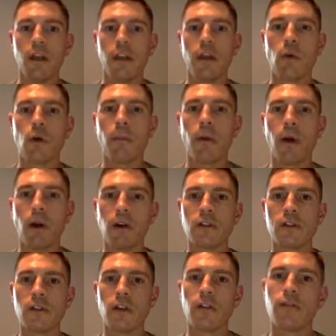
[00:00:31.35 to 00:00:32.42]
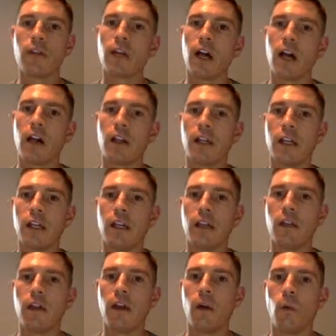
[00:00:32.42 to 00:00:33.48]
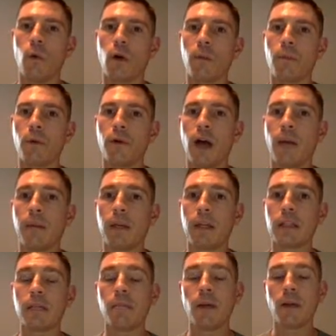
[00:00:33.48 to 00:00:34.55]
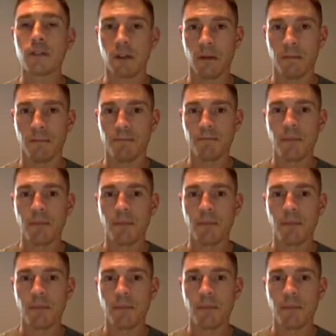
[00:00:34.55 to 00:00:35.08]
there were parts of the colony that were predominantly Muslim.